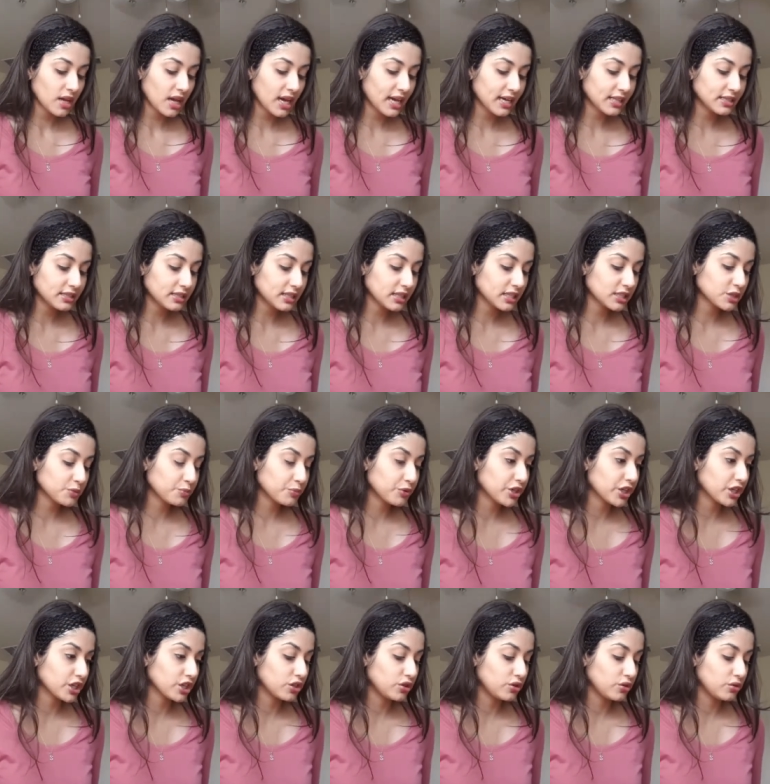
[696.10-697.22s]
I think it's
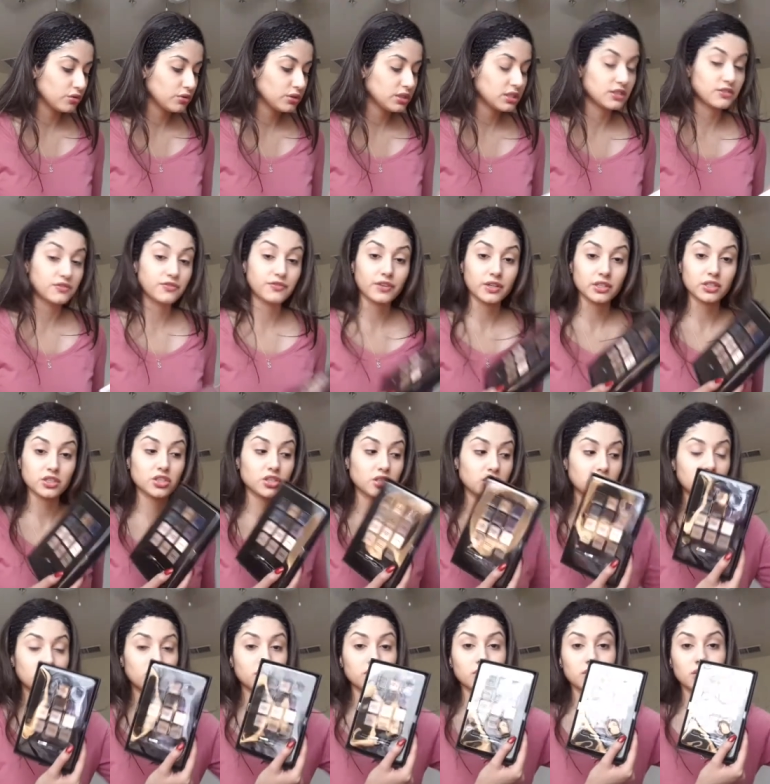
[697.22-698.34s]
pretty cute. It's
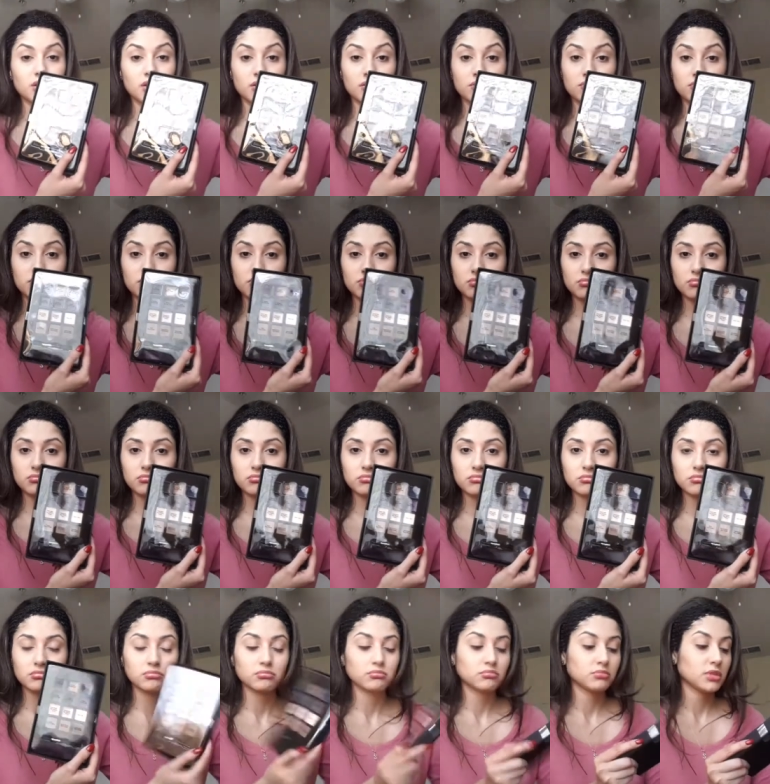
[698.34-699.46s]
functional.
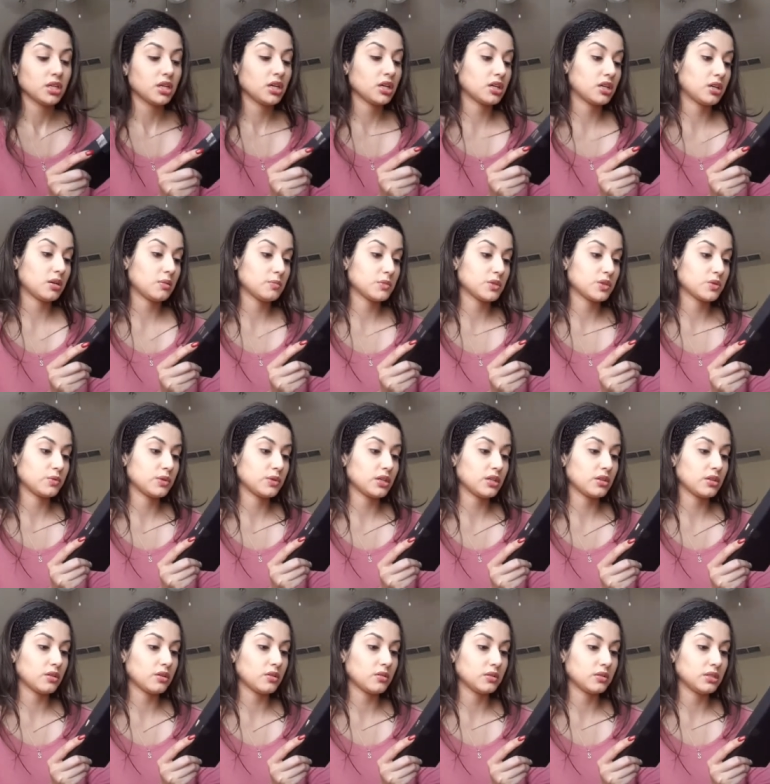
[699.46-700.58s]
It comes with
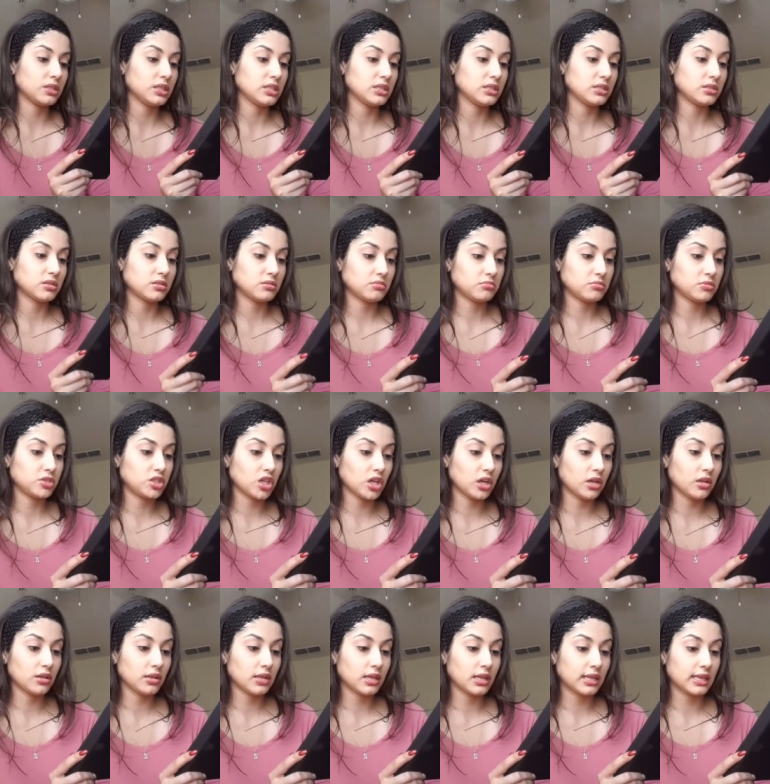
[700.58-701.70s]
all these
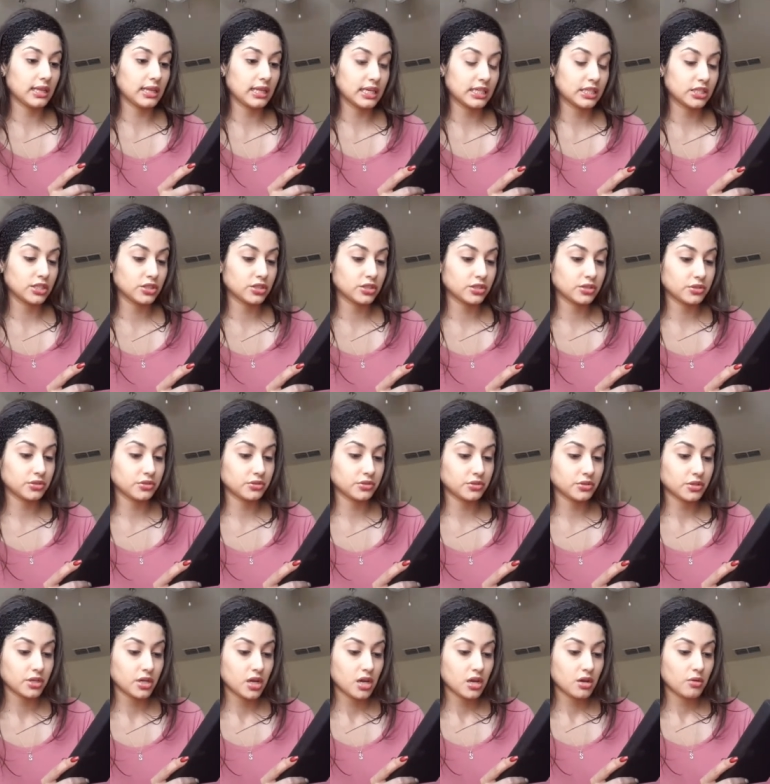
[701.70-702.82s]
gel liners,
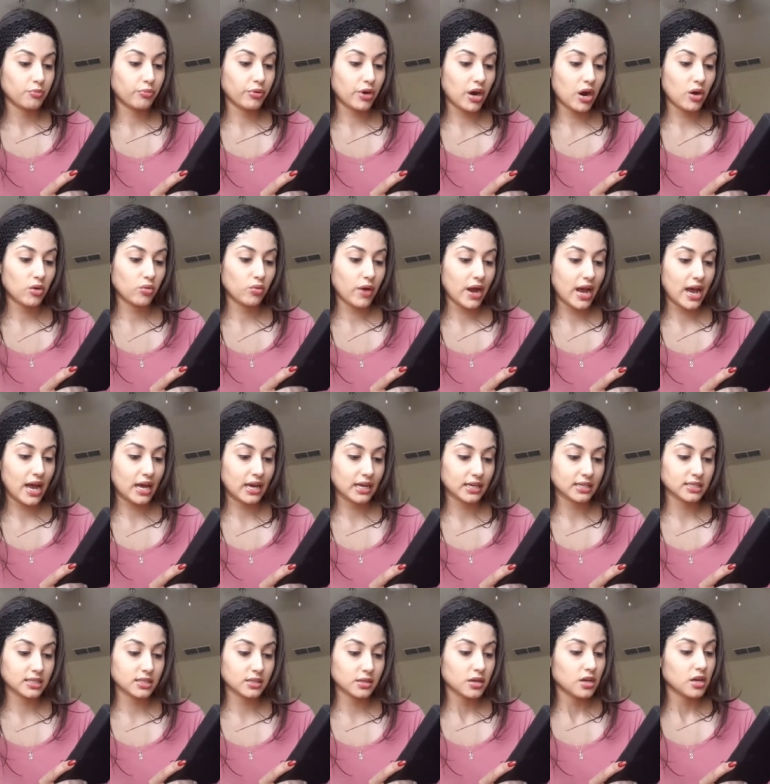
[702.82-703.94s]
brow
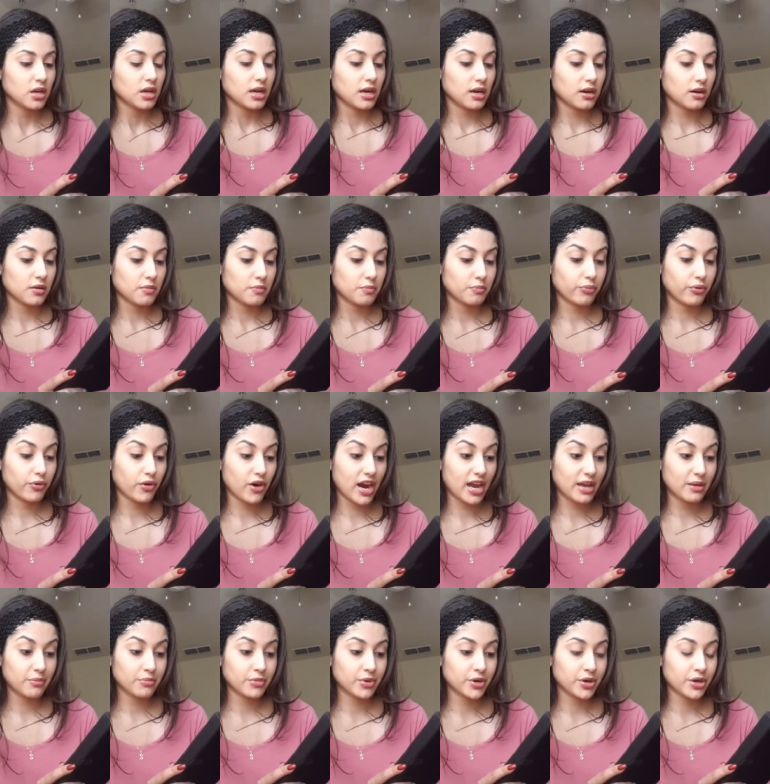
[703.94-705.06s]
wax,
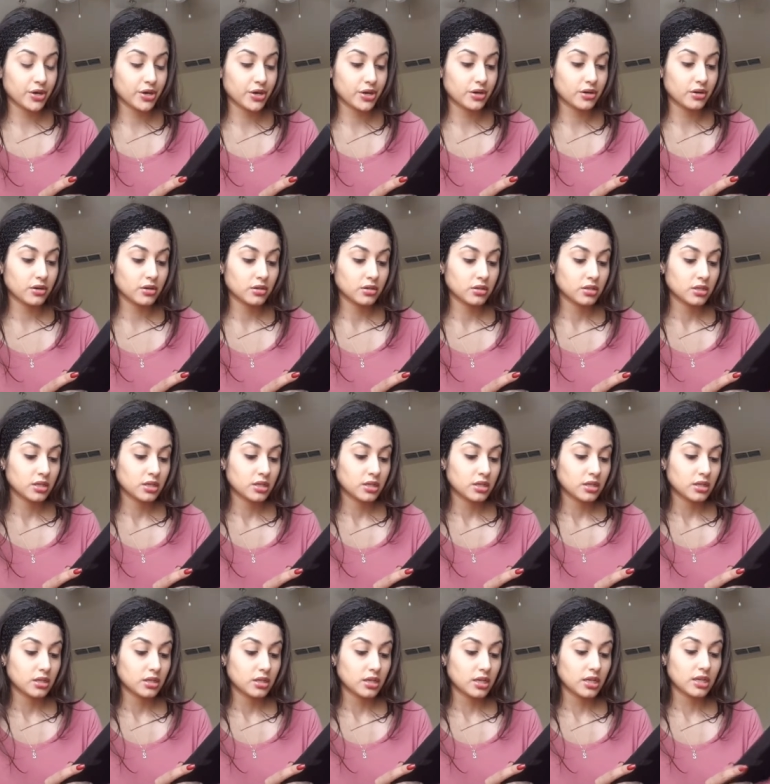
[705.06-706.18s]
primer,
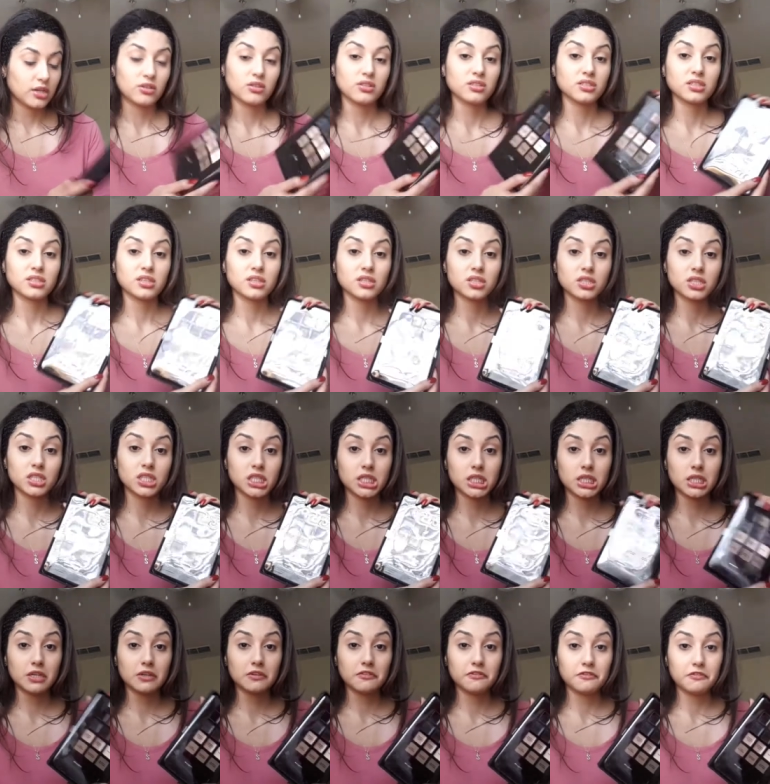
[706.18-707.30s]
and all this other good
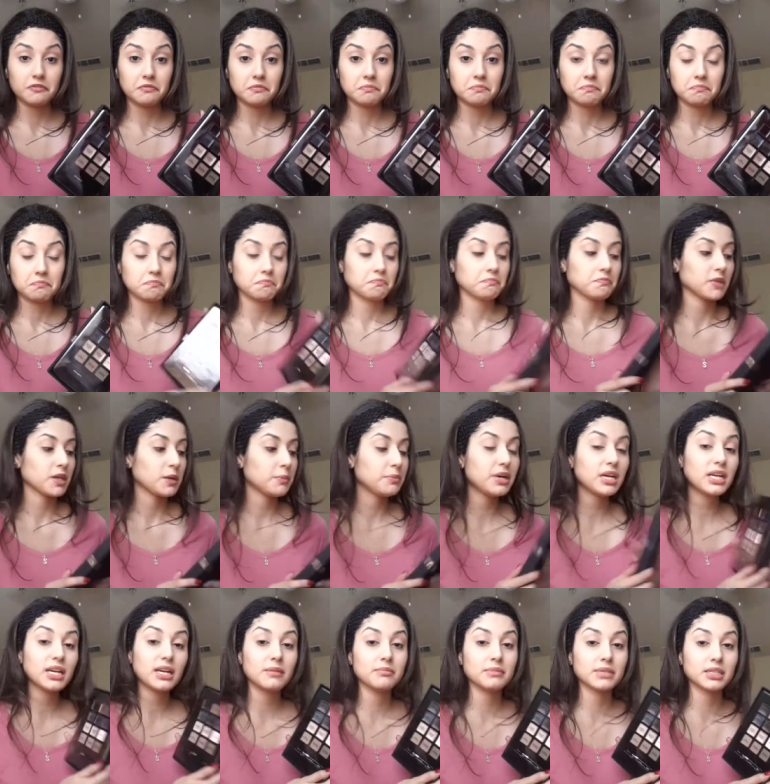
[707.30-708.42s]
stuff.
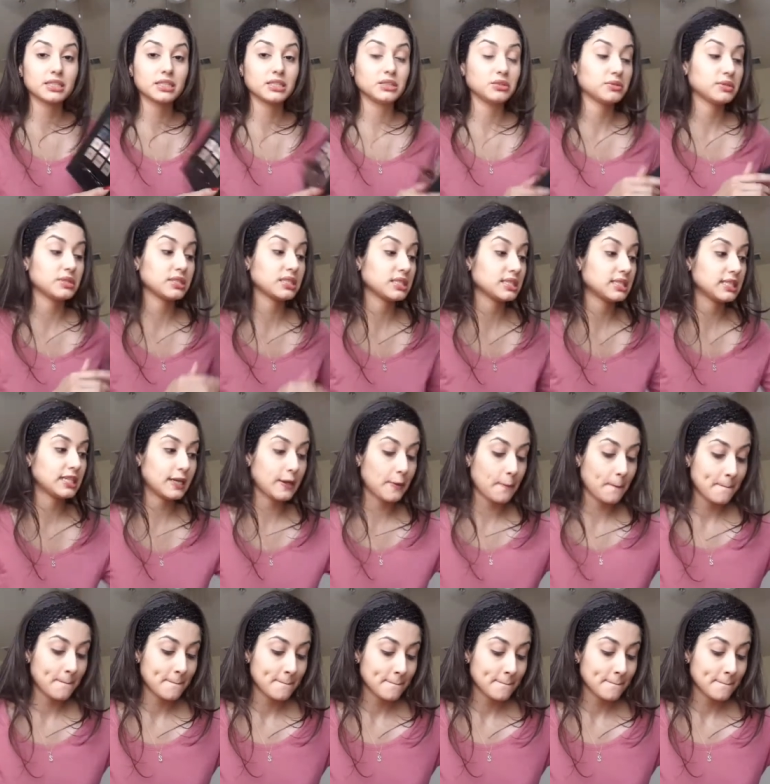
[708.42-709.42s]
But I'm not going to use this today.